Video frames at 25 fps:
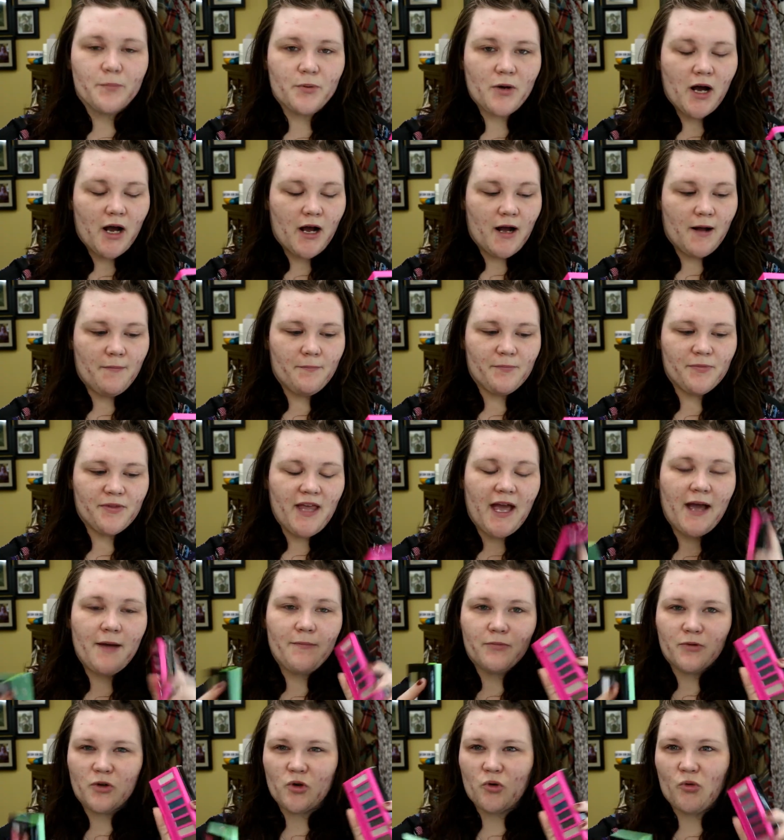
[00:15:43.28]
Um,
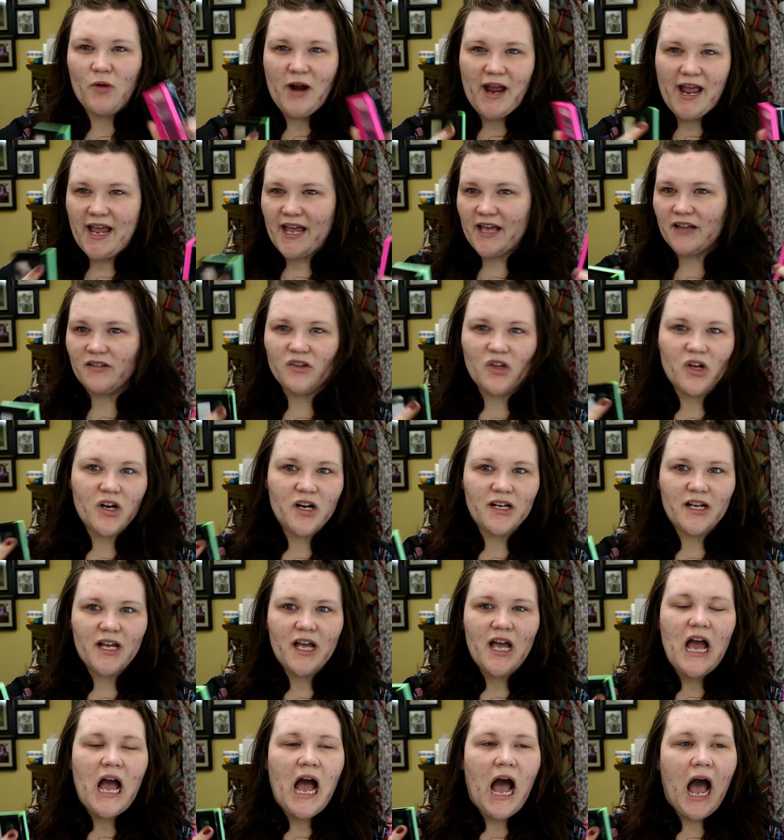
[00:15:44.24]
that gray
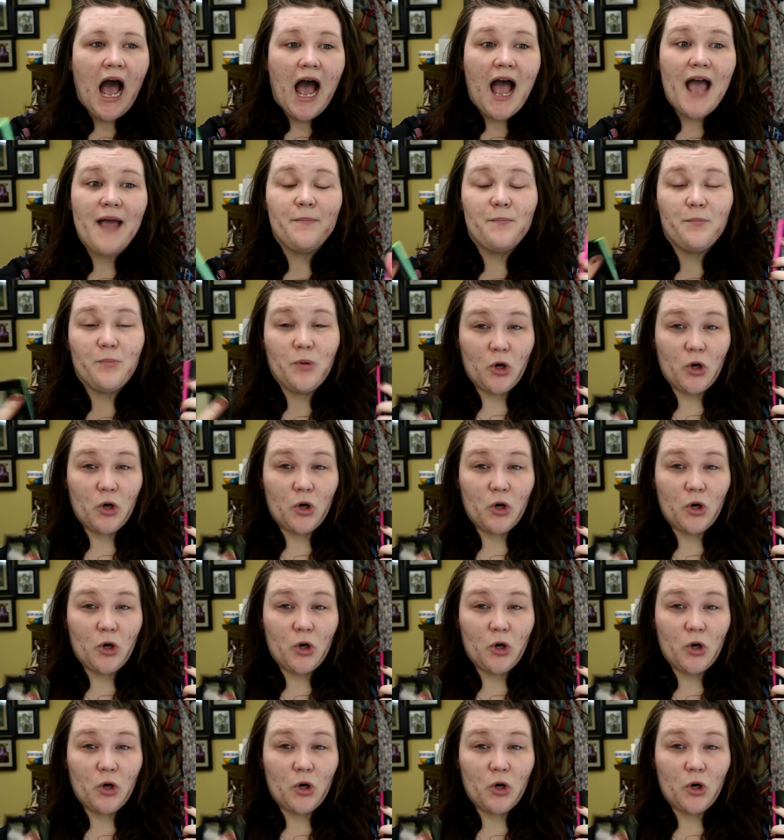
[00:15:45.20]
look, I